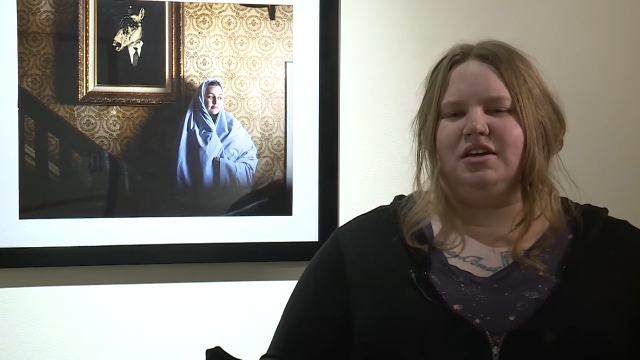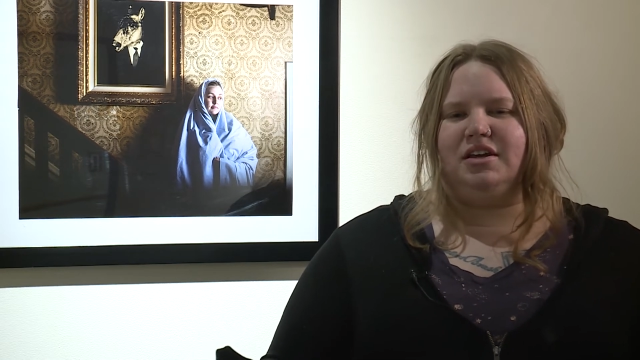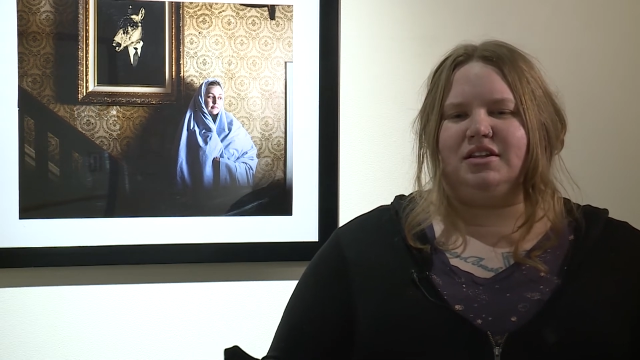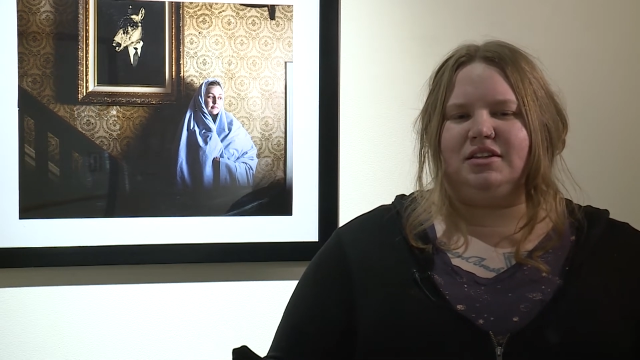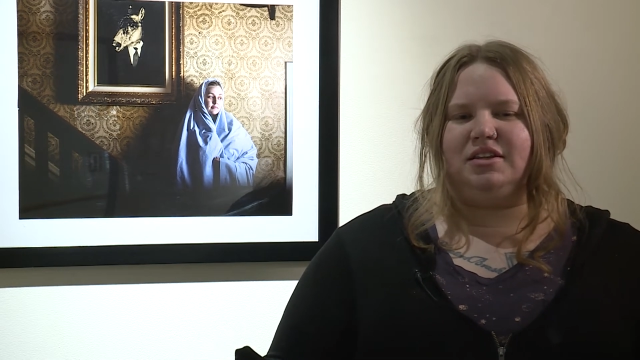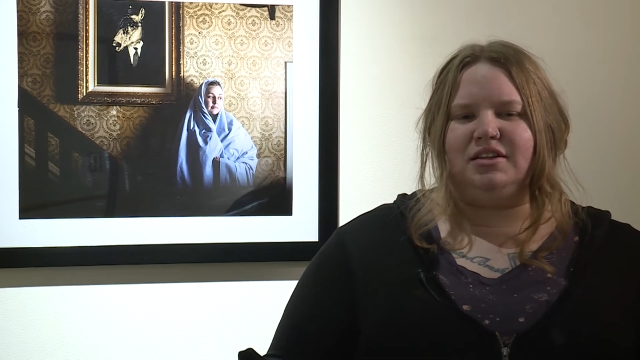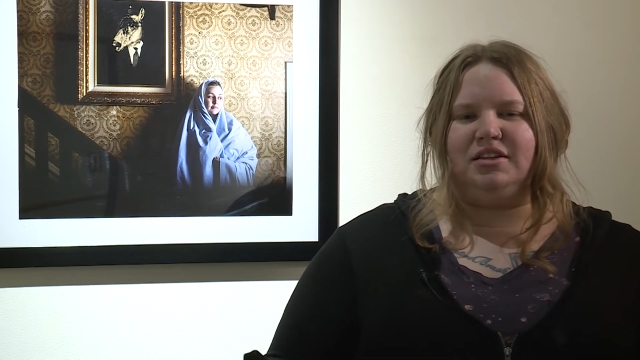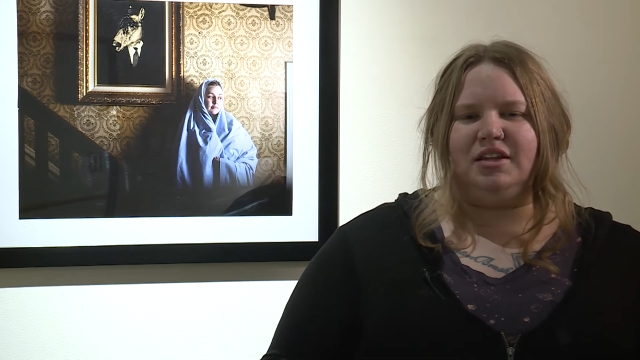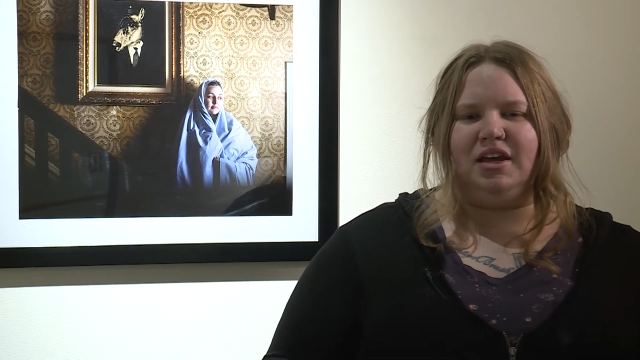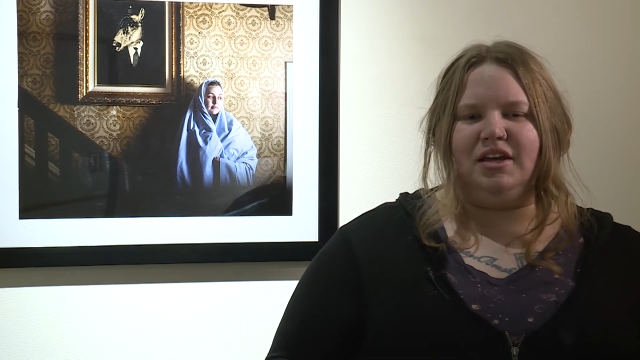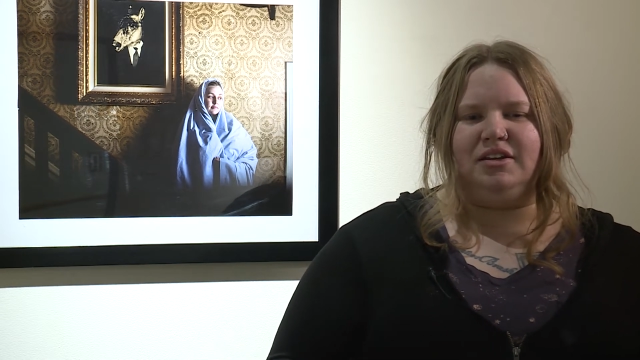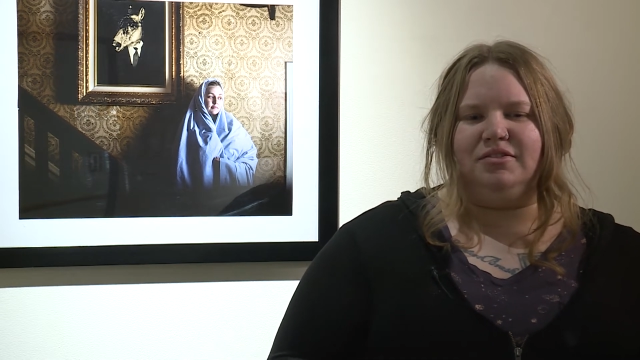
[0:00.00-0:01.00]
And then
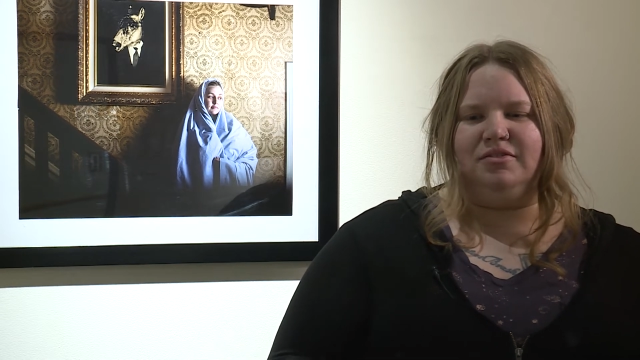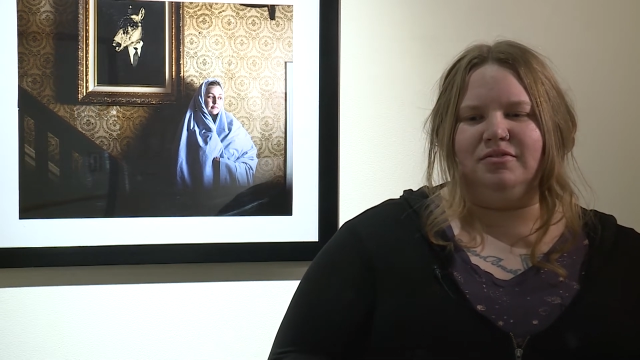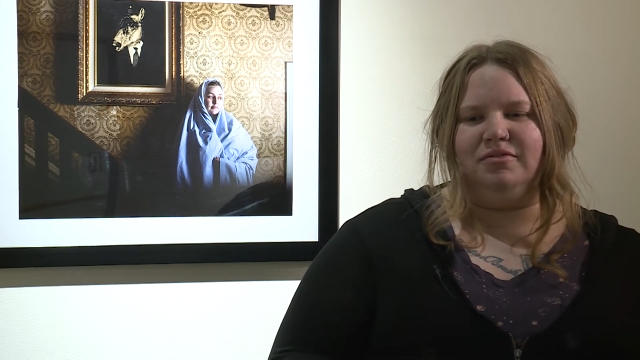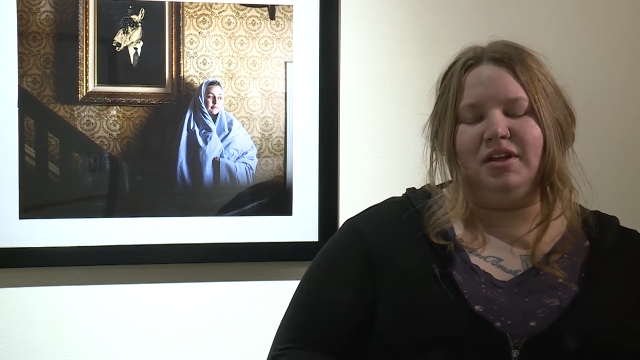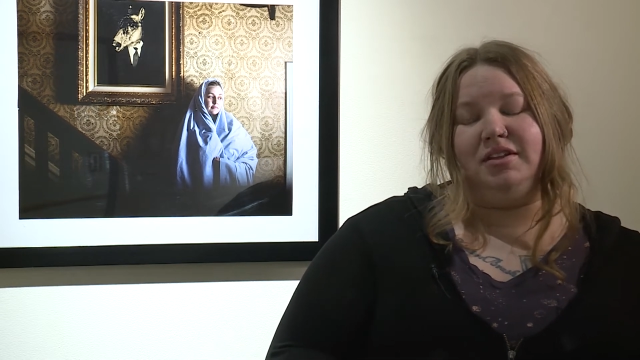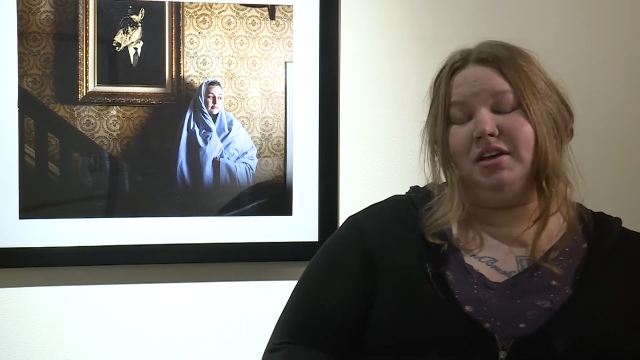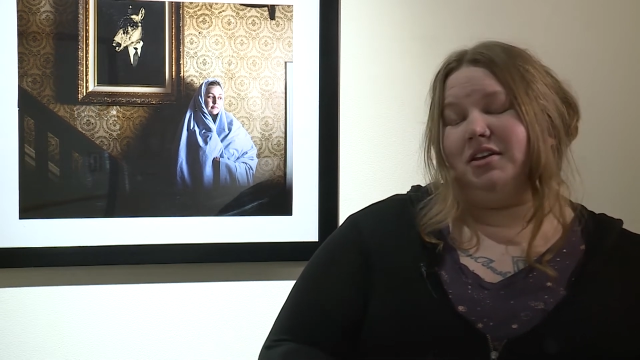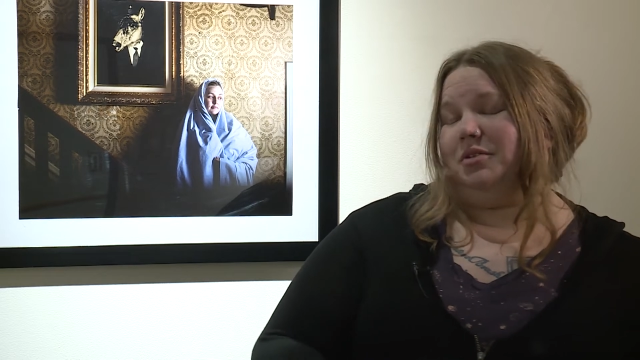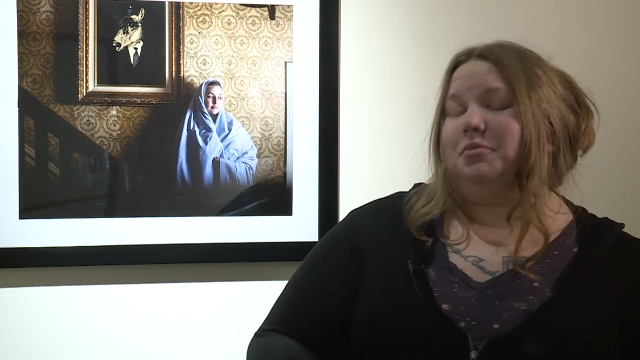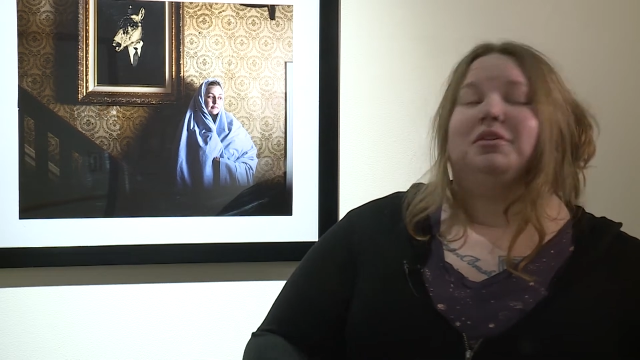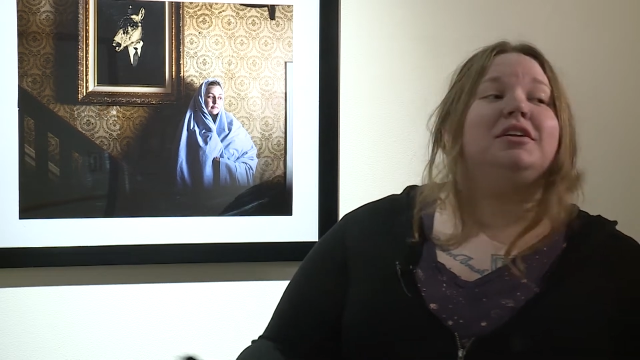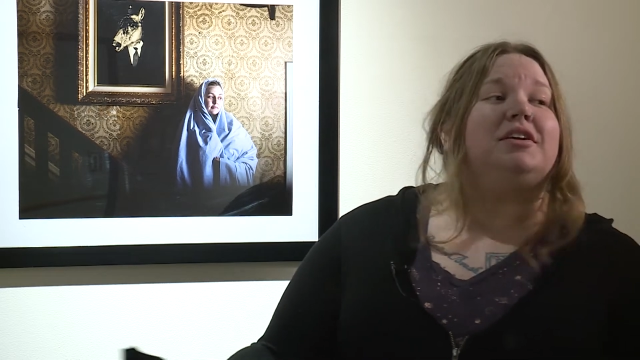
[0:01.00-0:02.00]
that led down a
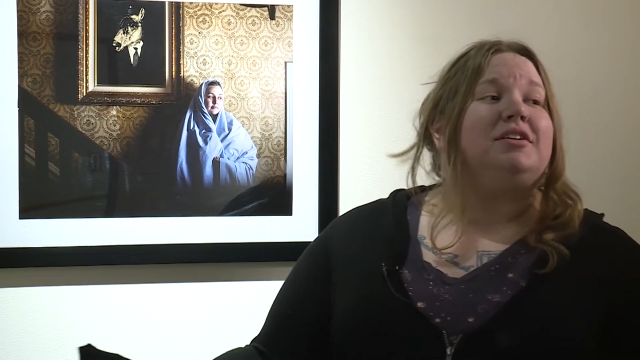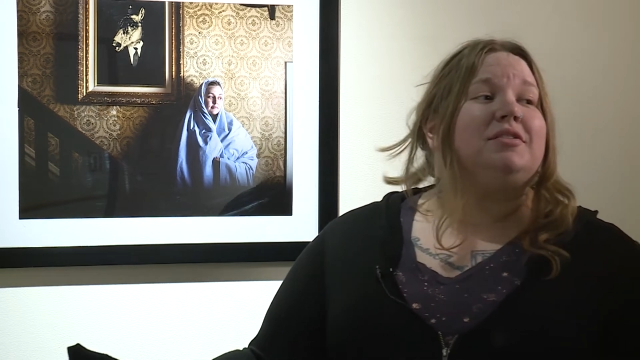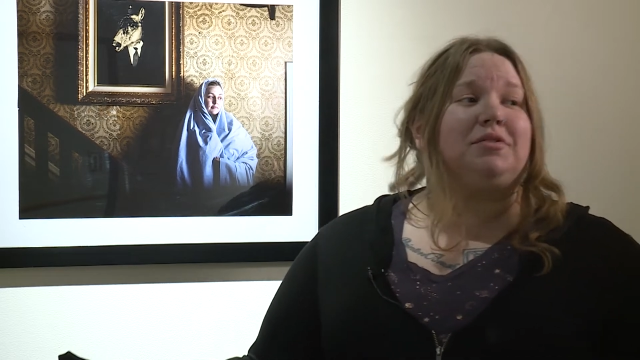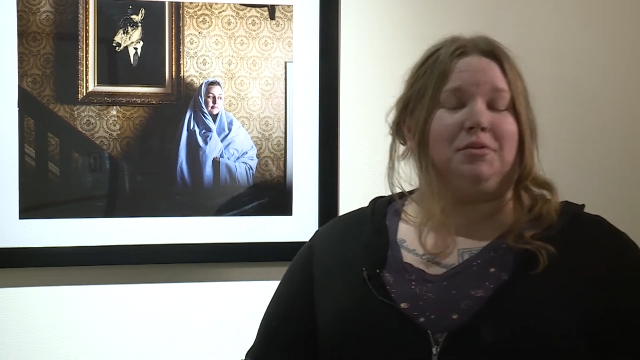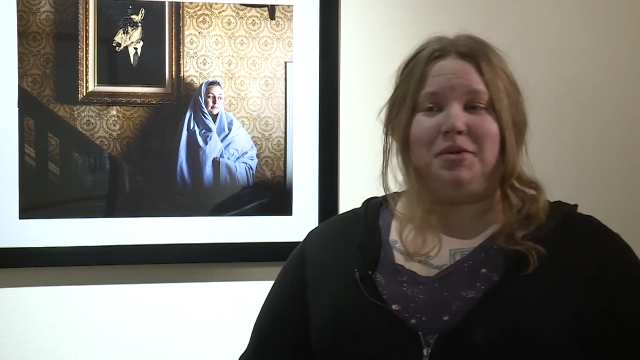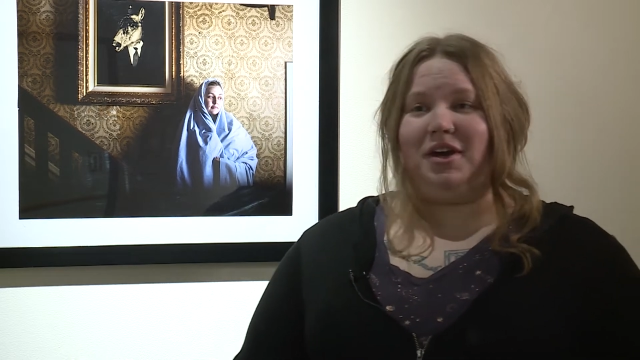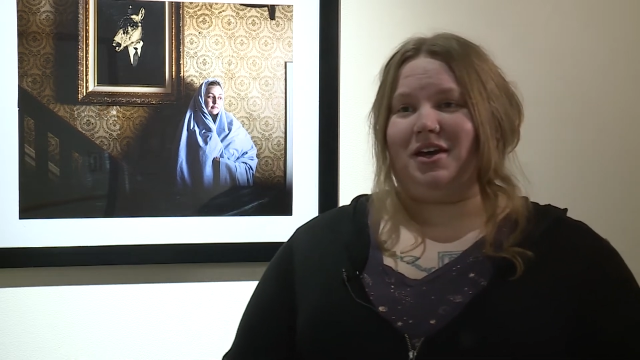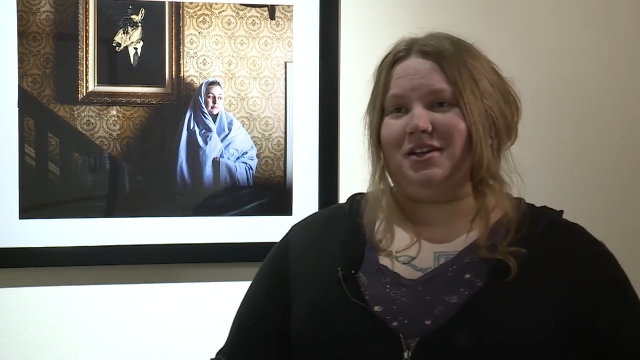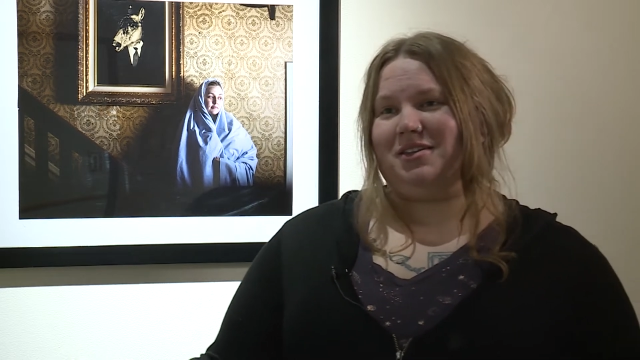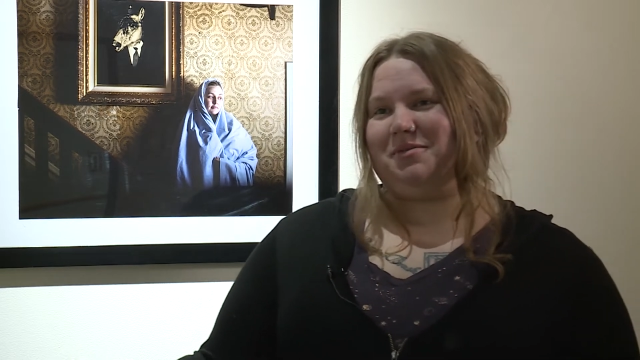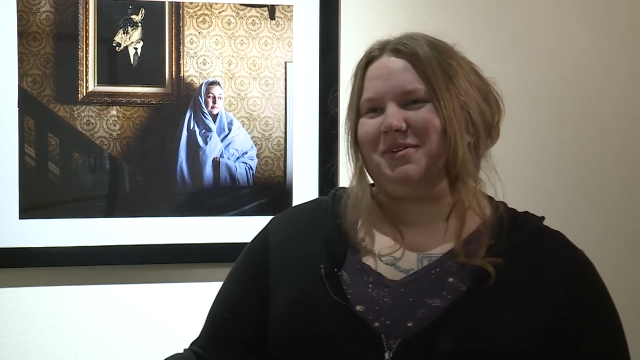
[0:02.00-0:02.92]
completely different path.